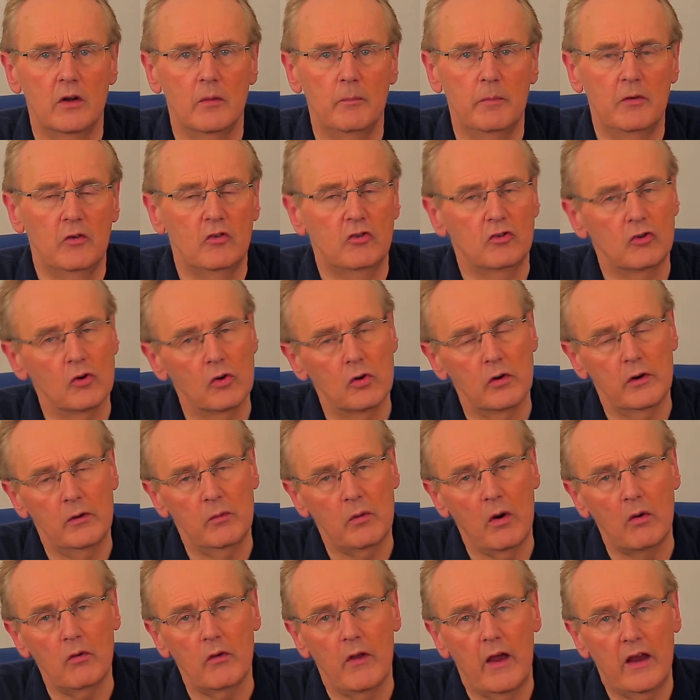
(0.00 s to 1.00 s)
Because surely
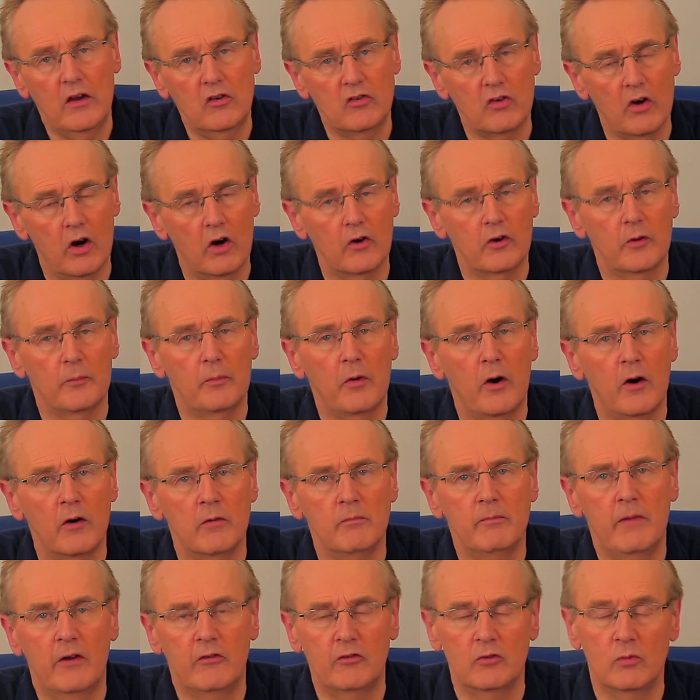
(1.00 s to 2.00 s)
won't HR
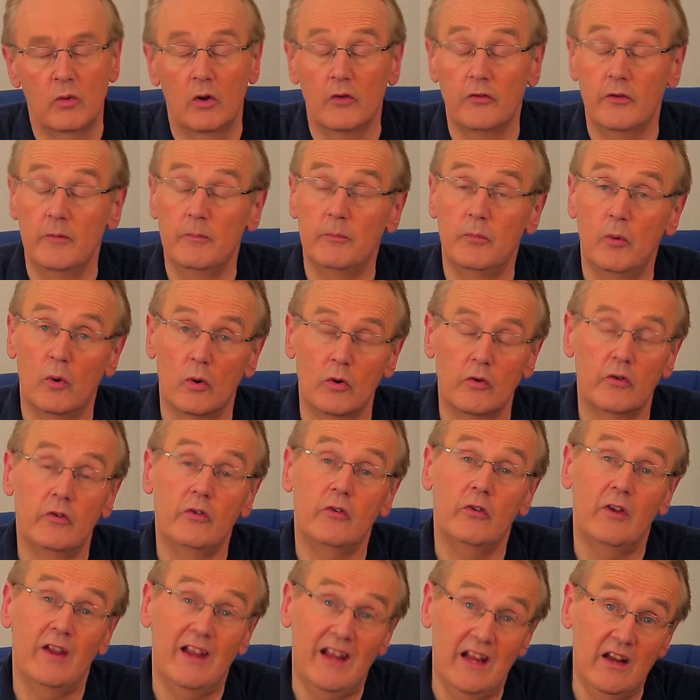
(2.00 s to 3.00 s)
department measure what's
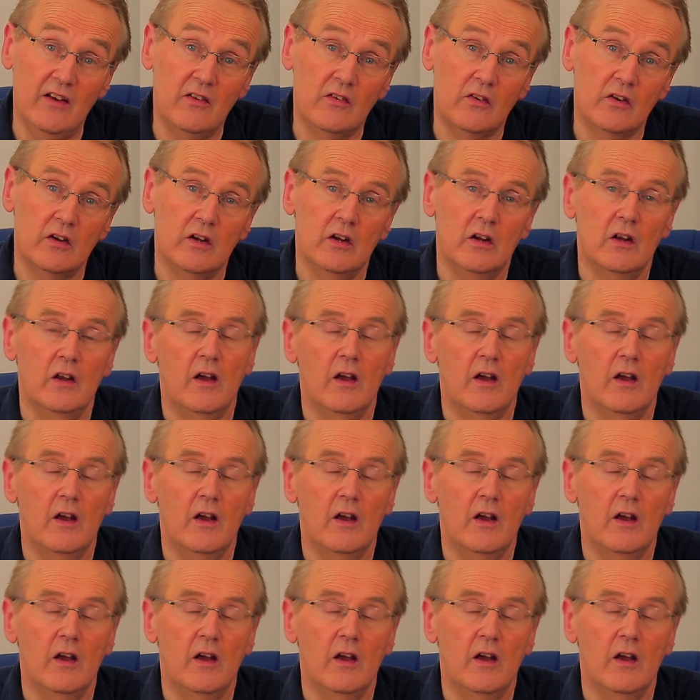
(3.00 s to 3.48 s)
important to it,